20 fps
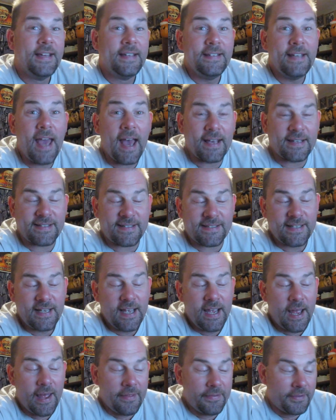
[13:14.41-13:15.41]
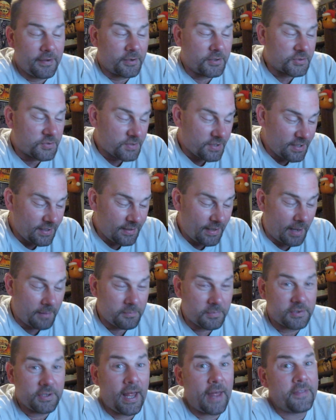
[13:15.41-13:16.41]
Yes, and there's,
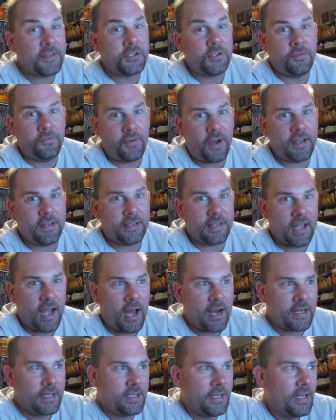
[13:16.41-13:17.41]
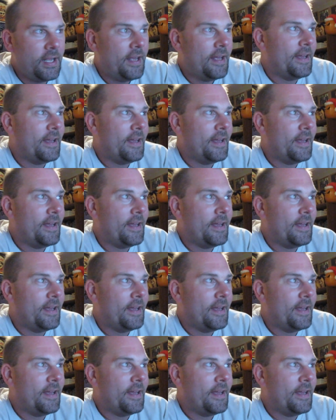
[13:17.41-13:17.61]
I'm glad that you finally got it.